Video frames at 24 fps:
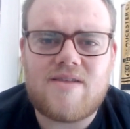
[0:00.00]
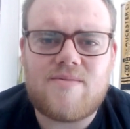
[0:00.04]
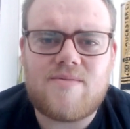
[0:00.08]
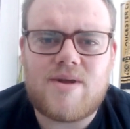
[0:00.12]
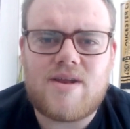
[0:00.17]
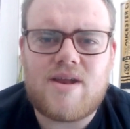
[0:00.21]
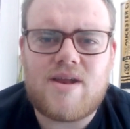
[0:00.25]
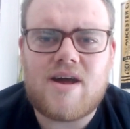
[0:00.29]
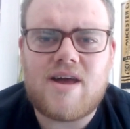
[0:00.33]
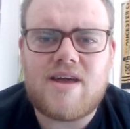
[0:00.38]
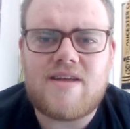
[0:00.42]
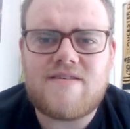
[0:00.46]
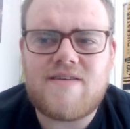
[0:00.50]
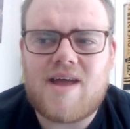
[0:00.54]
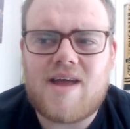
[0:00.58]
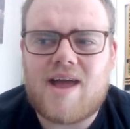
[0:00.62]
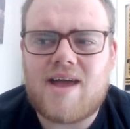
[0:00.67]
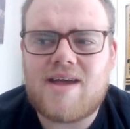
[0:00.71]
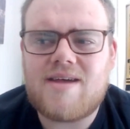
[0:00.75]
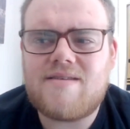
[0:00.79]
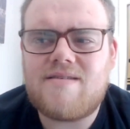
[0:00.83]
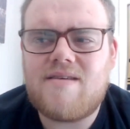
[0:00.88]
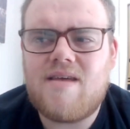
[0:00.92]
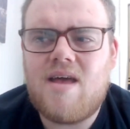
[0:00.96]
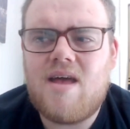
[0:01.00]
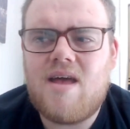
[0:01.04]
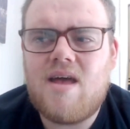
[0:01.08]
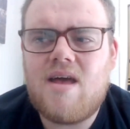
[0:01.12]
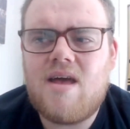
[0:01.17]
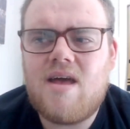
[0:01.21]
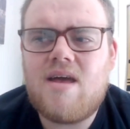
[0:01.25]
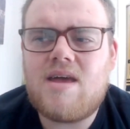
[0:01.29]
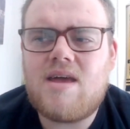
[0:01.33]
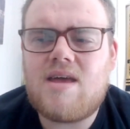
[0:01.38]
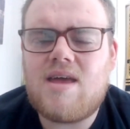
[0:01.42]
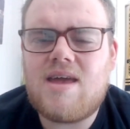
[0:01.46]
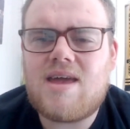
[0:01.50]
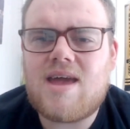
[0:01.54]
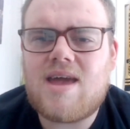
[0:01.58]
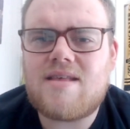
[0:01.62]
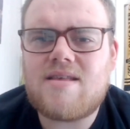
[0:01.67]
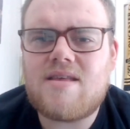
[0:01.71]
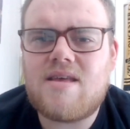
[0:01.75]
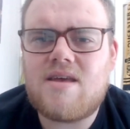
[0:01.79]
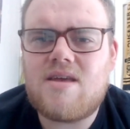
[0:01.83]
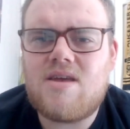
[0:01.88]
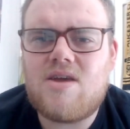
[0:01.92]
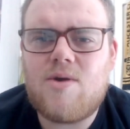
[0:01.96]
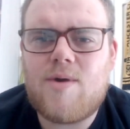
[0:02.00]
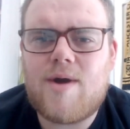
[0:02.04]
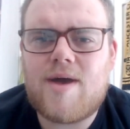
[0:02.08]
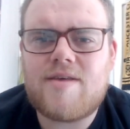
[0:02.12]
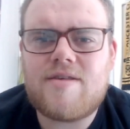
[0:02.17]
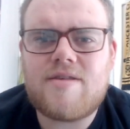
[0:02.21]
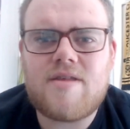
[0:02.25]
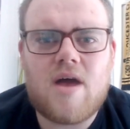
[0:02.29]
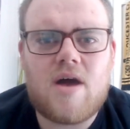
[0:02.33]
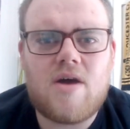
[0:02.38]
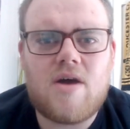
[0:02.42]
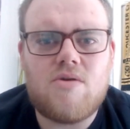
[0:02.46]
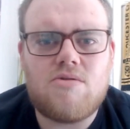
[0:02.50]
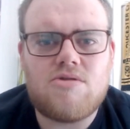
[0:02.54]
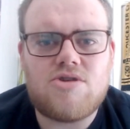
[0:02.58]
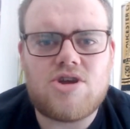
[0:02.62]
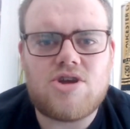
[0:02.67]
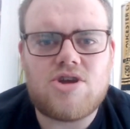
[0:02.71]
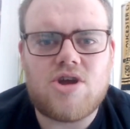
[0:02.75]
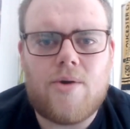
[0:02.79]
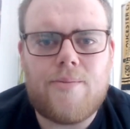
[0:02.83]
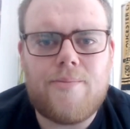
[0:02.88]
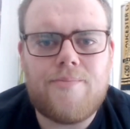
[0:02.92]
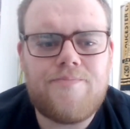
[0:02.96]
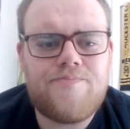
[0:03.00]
by Nia Jax, he gets a US title shot.